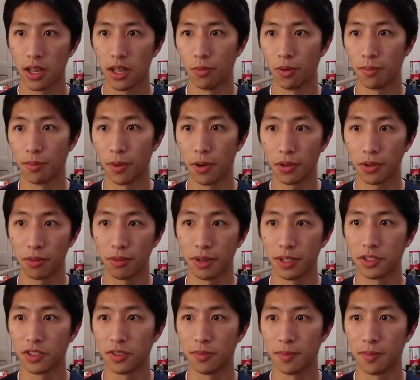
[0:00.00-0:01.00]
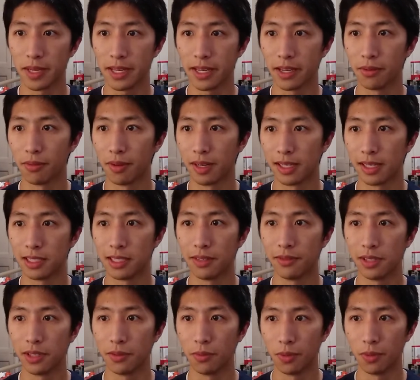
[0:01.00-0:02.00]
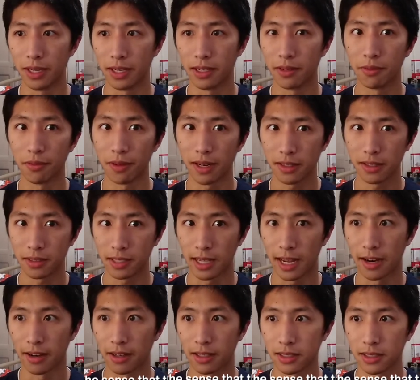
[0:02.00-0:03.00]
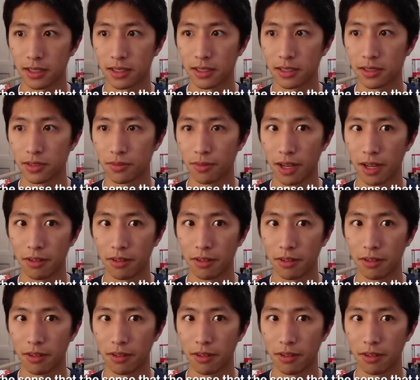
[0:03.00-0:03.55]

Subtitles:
were both written to be relatively weak friend characters,